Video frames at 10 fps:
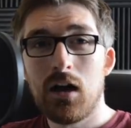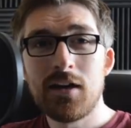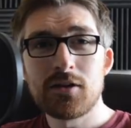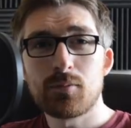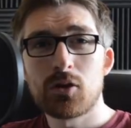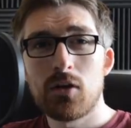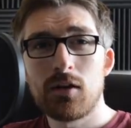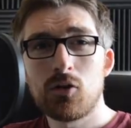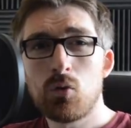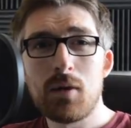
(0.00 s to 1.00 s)
I end up
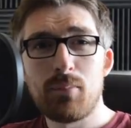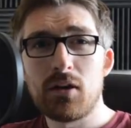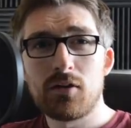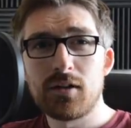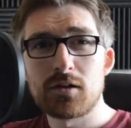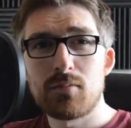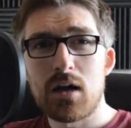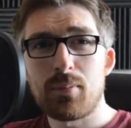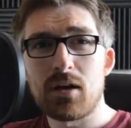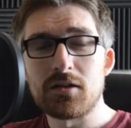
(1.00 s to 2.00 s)
going quite big on this map